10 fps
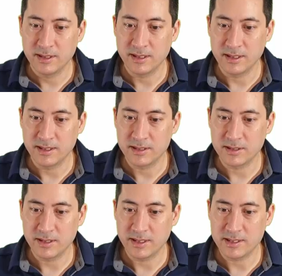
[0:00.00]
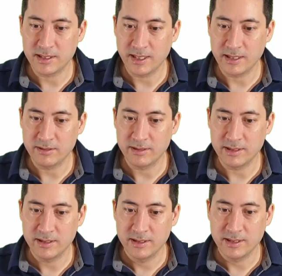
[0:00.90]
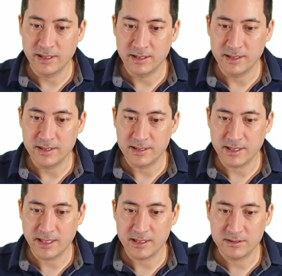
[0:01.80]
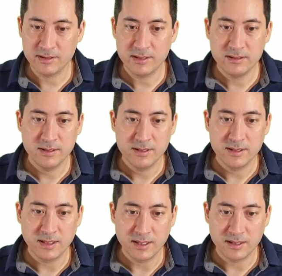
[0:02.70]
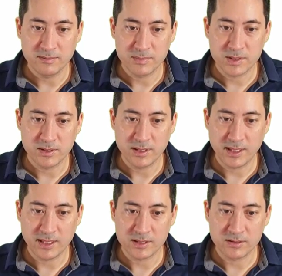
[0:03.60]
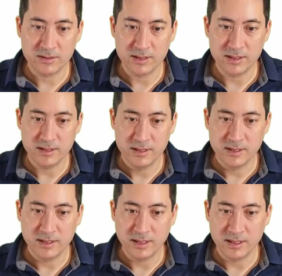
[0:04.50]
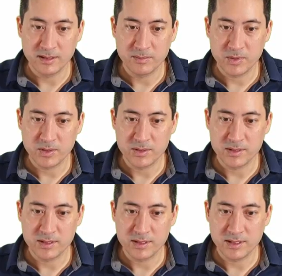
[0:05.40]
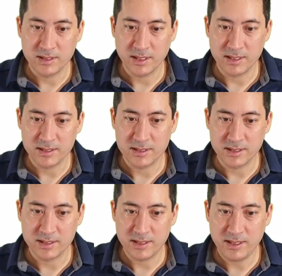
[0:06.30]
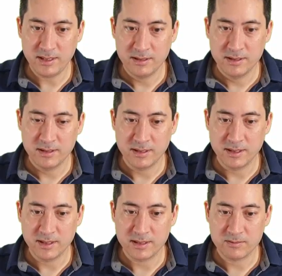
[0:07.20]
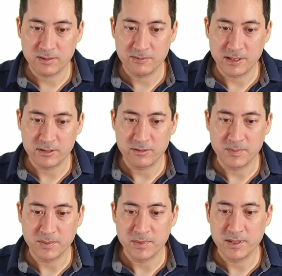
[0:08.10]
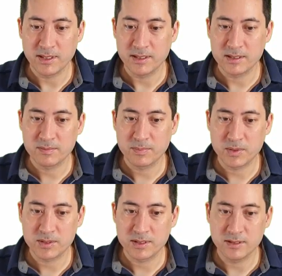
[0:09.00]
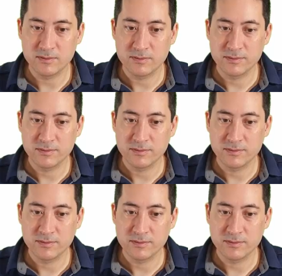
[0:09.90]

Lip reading: And so there's the anion and there's the cation. So the cation, because it has a T, that's one way to remember that it's positive.